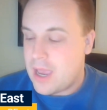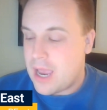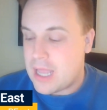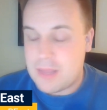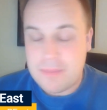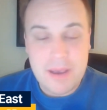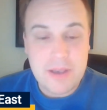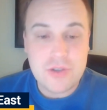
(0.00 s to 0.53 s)

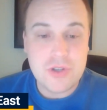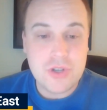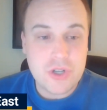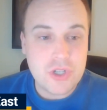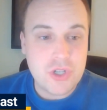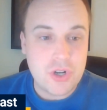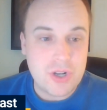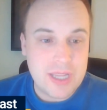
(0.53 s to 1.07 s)
And the Pacers are
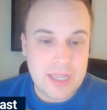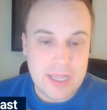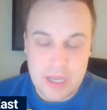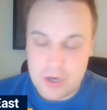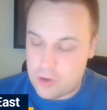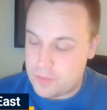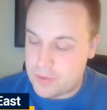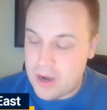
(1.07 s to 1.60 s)
certainly in
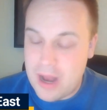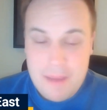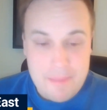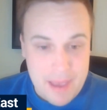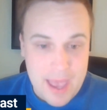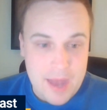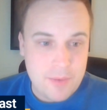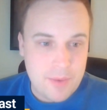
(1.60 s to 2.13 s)
that group. They're not
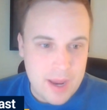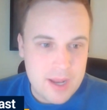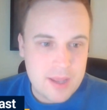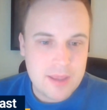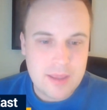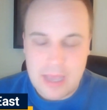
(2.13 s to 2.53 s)
bad, right?